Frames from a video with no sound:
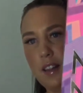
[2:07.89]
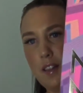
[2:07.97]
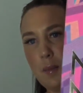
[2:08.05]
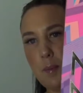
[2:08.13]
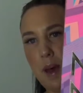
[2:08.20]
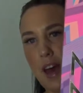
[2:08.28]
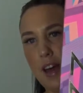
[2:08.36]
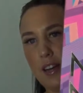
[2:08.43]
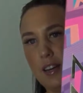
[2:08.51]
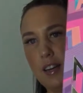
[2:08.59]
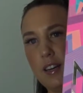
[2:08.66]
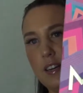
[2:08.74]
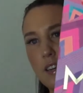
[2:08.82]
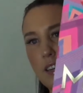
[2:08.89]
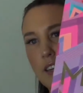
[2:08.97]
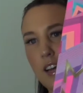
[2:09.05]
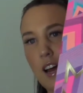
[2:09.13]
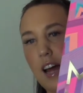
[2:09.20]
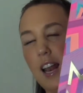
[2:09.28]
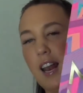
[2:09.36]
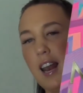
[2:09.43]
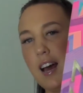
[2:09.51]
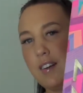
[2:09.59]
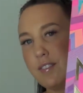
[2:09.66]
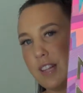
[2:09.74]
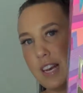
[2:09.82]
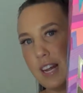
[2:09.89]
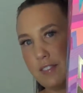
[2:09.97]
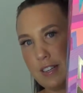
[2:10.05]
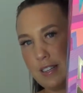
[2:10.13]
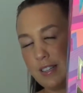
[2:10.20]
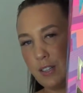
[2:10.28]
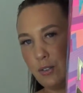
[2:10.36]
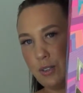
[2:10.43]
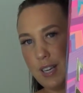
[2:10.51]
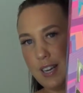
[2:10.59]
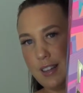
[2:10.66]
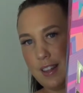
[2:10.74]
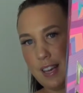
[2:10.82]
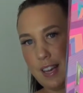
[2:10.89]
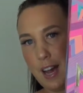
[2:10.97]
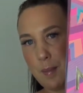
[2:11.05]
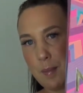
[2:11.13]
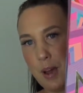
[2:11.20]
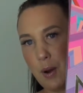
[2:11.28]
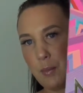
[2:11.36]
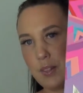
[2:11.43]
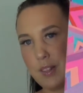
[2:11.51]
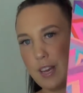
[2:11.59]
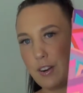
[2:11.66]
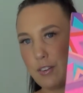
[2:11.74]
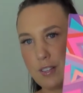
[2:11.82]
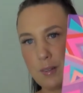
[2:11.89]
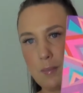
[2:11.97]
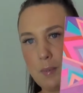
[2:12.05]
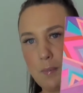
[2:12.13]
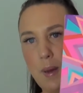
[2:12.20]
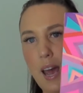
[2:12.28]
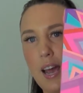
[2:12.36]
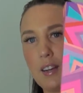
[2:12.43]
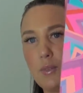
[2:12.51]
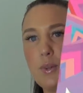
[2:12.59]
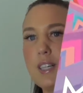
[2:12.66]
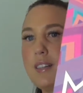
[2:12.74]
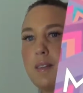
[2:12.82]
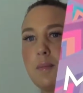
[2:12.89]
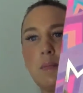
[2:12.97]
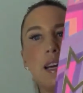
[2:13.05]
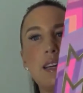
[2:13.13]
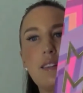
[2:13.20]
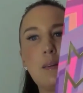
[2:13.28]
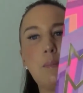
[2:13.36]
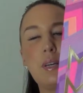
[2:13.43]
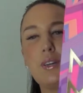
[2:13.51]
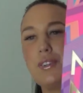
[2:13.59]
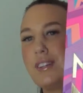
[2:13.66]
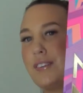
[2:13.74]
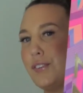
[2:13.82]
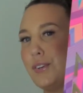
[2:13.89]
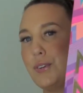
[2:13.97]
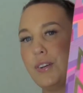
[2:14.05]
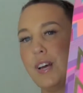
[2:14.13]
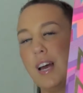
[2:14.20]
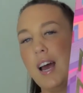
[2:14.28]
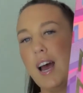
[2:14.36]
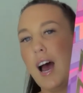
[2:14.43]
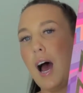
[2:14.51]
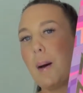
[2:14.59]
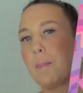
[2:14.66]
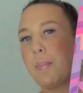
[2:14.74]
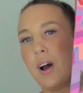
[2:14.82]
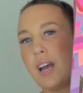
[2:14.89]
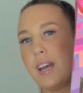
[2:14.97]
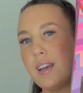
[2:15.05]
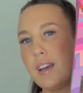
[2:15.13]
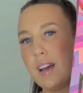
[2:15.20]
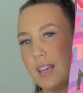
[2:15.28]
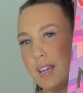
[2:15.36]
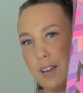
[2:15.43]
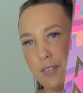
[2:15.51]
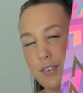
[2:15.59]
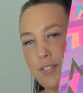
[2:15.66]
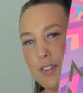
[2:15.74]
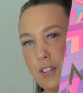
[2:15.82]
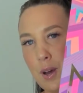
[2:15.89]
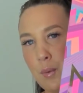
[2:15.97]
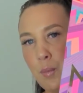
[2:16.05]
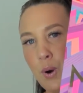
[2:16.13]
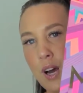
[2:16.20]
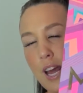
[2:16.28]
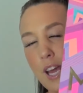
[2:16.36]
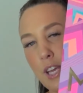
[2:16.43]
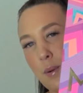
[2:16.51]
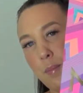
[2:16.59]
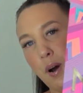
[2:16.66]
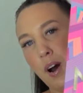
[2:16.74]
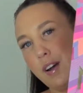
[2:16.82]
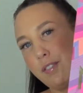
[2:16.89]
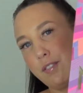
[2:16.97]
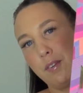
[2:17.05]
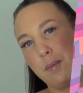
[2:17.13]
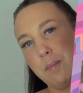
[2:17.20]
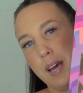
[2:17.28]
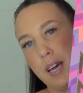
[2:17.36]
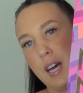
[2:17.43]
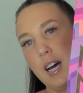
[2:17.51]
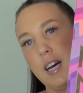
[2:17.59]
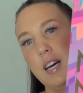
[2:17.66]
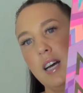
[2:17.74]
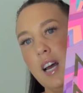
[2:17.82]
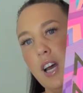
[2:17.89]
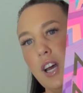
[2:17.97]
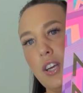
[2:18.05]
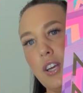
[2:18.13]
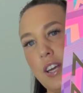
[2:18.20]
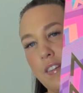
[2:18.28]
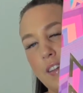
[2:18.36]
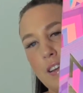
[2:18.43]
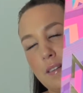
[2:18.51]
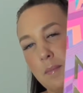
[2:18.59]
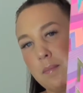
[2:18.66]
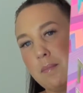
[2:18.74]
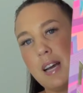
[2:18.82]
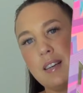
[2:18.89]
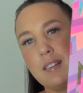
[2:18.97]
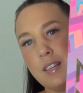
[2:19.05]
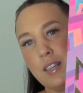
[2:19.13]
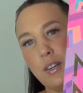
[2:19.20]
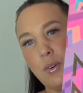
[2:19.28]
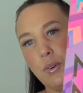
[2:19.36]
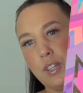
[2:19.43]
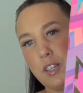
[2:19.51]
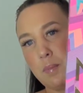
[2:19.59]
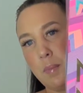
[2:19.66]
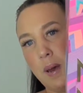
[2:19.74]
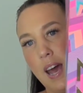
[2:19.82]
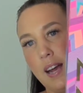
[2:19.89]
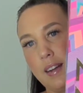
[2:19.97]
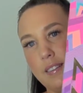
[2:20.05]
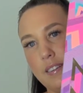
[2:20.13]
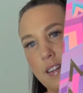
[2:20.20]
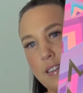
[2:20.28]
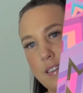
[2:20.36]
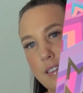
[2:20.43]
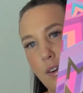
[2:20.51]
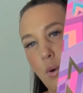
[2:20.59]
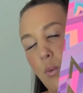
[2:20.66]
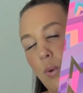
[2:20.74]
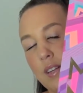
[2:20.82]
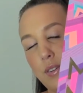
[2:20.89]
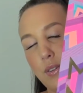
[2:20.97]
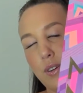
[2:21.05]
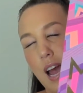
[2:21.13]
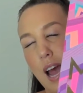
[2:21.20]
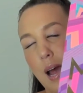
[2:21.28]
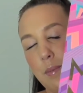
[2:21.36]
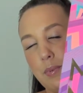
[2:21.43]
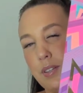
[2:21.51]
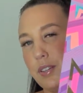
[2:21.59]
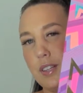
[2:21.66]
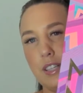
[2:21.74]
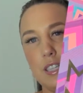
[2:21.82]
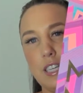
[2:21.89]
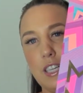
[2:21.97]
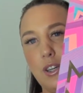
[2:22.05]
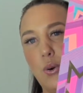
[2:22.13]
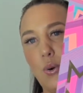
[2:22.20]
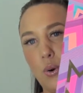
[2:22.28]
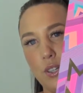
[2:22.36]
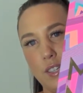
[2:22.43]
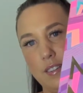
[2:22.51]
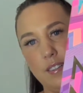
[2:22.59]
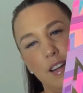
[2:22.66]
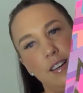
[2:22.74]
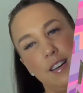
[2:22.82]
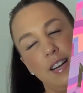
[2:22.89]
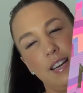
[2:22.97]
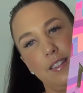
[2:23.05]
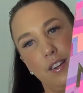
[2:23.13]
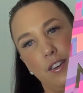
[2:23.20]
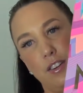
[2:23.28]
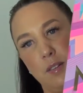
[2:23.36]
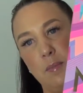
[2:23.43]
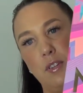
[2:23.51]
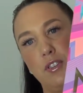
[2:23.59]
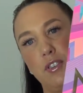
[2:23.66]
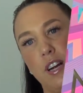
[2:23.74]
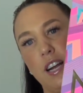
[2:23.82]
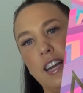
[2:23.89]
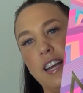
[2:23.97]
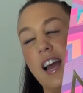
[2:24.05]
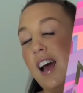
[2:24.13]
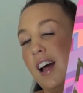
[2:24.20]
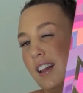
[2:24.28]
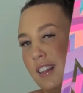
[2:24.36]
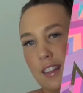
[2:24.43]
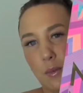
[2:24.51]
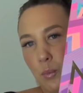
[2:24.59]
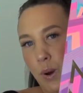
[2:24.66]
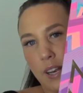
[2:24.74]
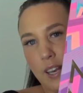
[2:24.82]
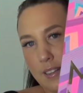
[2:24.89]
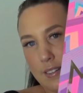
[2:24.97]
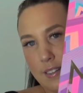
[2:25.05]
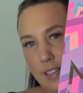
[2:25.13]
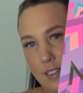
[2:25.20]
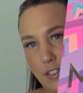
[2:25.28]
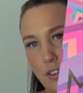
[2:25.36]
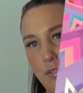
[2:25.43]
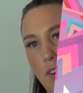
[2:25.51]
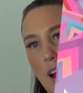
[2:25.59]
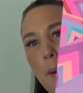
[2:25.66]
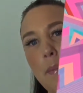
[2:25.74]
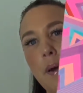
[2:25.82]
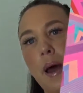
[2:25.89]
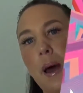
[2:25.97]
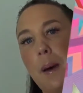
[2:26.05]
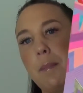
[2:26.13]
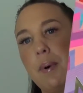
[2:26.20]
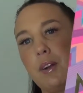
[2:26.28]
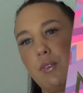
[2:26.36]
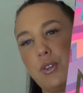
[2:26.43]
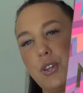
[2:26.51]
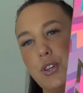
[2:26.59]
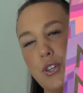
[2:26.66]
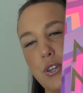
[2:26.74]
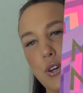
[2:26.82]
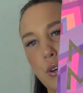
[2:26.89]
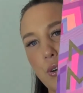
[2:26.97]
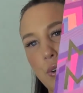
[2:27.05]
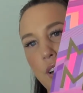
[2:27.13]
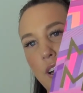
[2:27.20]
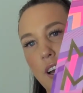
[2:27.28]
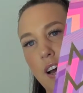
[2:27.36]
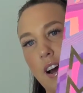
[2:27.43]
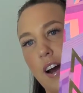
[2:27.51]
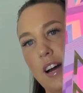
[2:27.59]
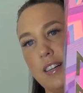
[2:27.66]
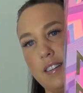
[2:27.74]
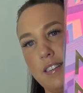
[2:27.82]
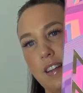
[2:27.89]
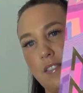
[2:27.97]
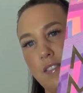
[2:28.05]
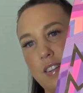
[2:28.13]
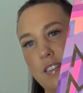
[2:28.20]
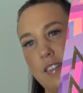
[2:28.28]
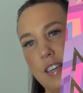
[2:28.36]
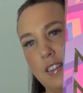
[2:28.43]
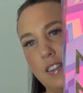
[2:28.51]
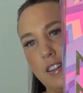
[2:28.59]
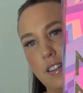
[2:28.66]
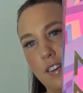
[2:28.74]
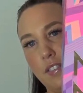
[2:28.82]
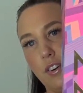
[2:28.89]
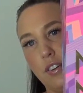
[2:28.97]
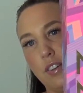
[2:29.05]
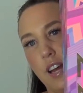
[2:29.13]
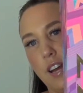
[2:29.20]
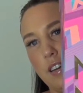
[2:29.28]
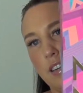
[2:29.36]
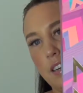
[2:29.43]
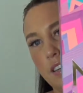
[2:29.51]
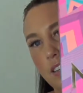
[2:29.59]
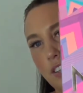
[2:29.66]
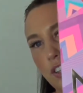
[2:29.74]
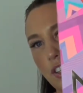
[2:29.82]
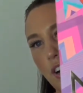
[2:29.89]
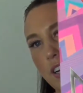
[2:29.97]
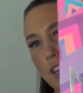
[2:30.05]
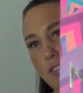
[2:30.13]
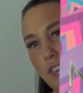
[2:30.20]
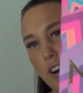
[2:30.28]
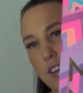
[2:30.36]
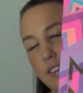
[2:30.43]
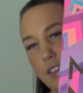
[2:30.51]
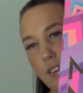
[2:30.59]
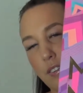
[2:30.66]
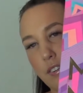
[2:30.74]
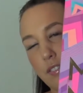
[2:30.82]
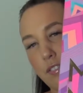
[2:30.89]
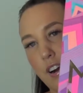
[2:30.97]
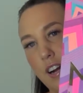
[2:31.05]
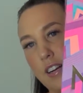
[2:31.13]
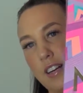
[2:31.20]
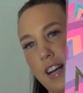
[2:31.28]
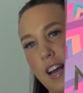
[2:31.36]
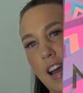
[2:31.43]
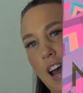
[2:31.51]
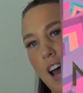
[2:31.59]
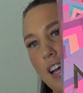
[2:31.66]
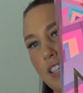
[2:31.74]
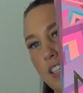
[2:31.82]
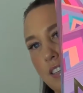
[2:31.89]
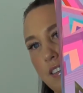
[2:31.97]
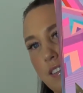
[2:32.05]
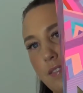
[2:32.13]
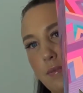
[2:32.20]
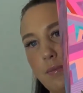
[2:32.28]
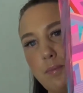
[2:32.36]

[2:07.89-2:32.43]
the bag. I love that every single year they come out with their Christmas bags, which is amazing because if you are buying a gift for someone and you buy it from Mecca, you get these amazing gorgeous bags that always look absolutely gorgeous underneath the Christmas tree. One less thing to wrap, but also too, I just love this year that they've got that shiny writing on the front and just